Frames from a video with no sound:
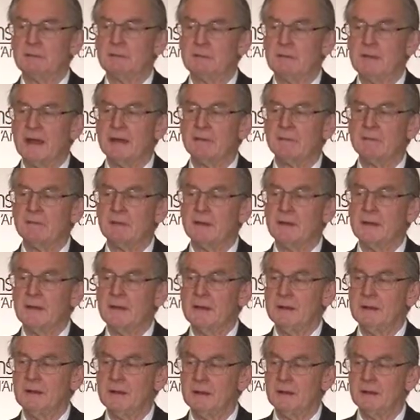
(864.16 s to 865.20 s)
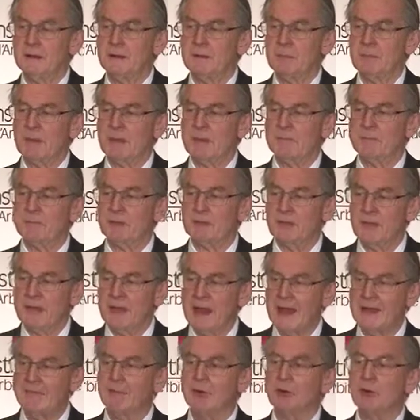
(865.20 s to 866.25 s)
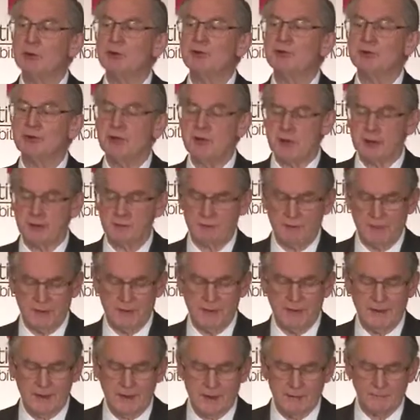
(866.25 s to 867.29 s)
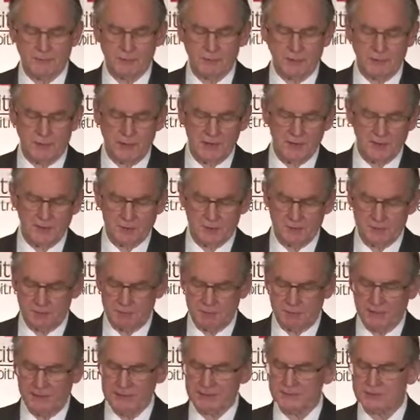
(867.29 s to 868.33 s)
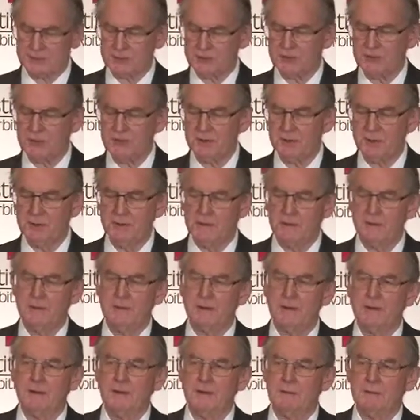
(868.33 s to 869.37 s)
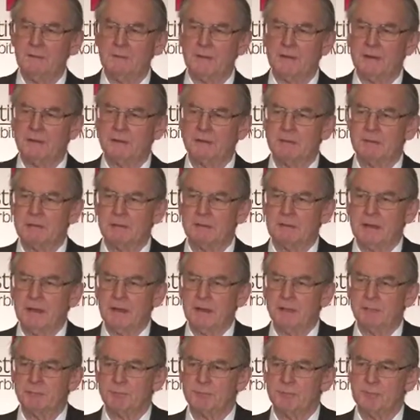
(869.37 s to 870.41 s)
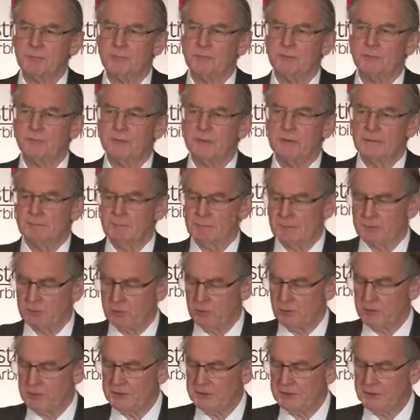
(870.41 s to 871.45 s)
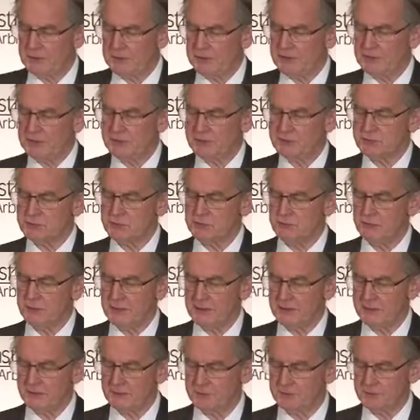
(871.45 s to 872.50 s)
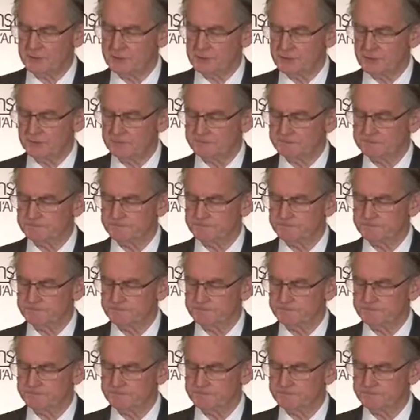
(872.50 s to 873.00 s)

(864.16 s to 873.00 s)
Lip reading: that the evolution of ever greater complexity can prove quite a disadvantage.